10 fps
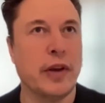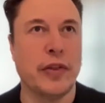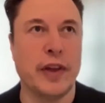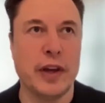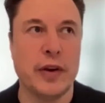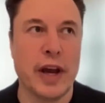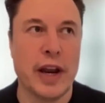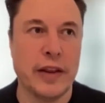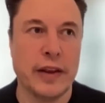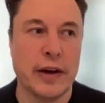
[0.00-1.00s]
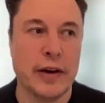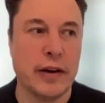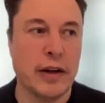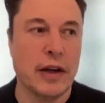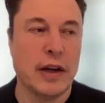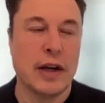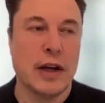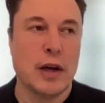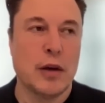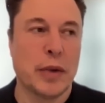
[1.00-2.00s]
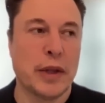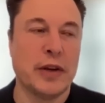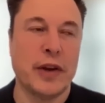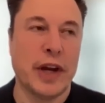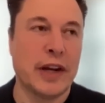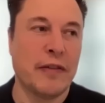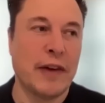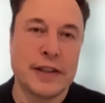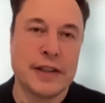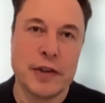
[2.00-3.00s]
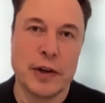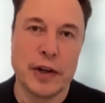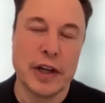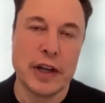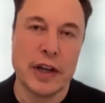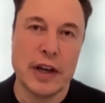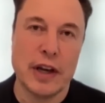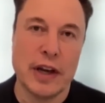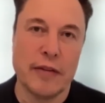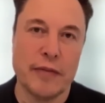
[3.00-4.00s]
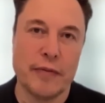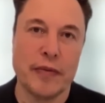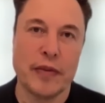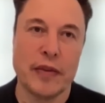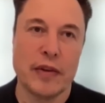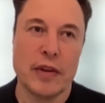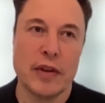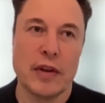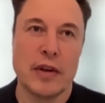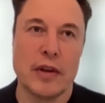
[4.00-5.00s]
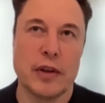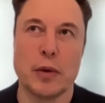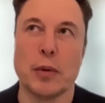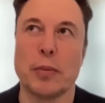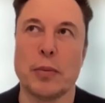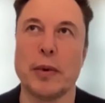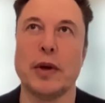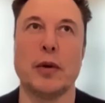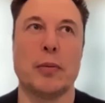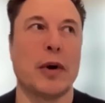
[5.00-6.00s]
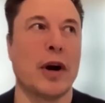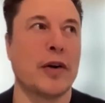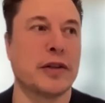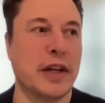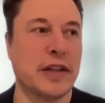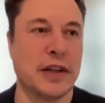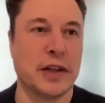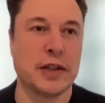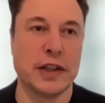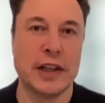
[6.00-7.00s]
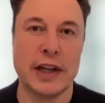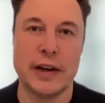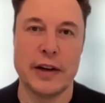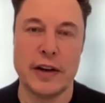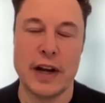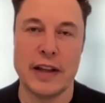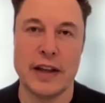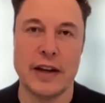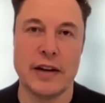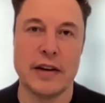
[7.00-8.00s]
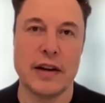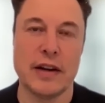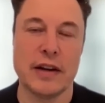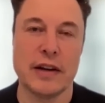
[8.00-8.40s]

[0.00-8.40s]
you think you're getting there, but then you end up asymptoting. Um, your, your, your progress is initially linear and then